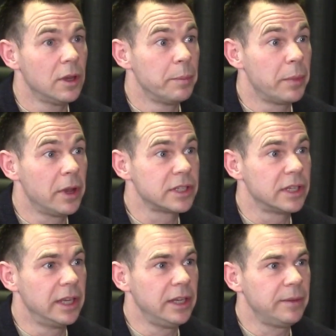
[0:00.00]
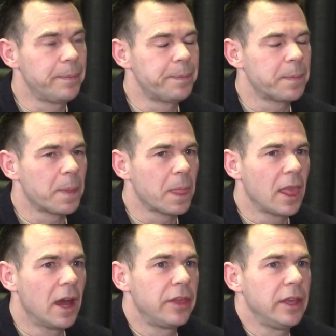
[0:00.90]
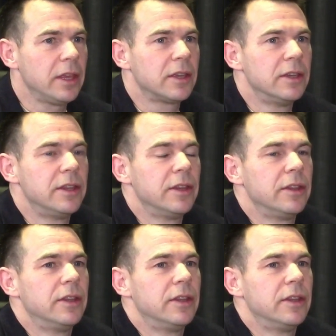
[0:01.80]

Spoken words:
Personally, I think that